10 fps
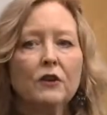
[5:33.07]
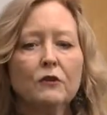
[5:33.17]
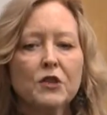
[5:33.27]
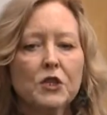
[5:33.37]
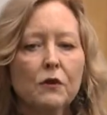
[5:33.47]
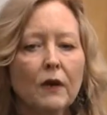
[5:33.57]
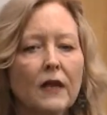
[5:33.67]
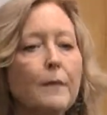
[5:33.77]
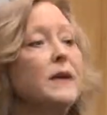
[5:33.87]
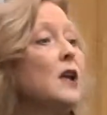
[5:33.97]
you to
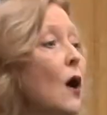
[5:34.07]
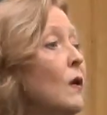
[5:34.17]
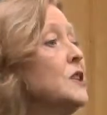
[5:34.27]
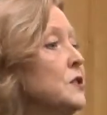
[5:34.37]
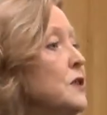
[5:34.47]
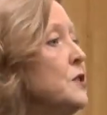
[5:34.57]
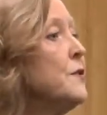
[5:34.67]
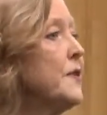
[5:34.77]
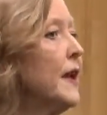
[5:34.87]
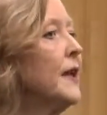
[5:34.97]
let me know as soon as you
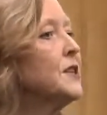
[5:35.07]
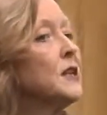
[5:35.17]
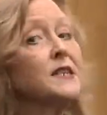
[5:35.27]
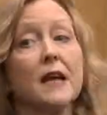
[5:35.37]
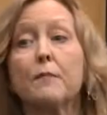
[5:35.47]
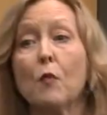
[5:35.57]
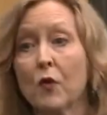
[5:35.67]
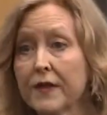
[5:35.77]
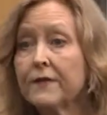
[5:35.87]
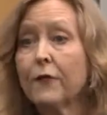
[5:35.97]
think it's going to take
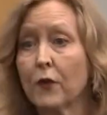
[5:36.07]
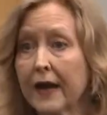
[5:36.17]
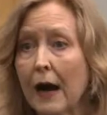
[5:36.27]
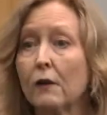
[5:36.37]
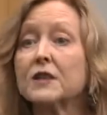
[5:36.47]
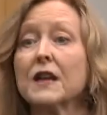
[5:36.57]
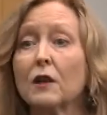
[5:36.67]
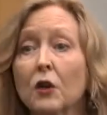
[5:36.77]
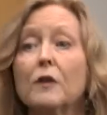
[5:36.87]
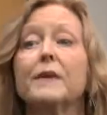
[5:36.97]
more than 40 hours,
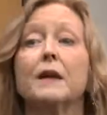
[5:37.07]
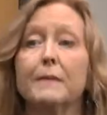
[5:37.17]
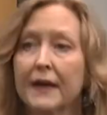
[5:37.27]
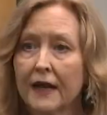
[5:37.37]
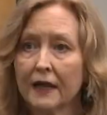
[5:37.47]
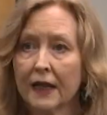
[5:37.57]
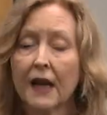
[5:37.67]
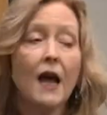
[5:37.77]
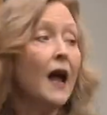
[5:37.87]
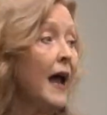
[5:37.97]
alert me immediately.
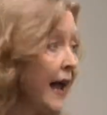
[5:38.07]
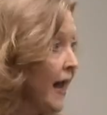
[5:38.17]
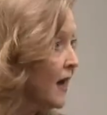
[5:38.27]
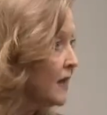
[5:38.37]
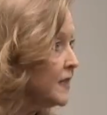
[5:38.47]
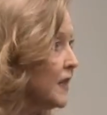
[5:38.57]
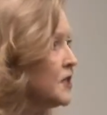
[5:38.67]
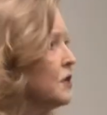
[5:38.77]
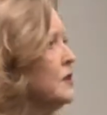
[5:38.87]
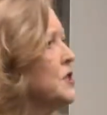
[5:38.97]
And
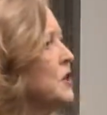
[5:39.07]
as soon as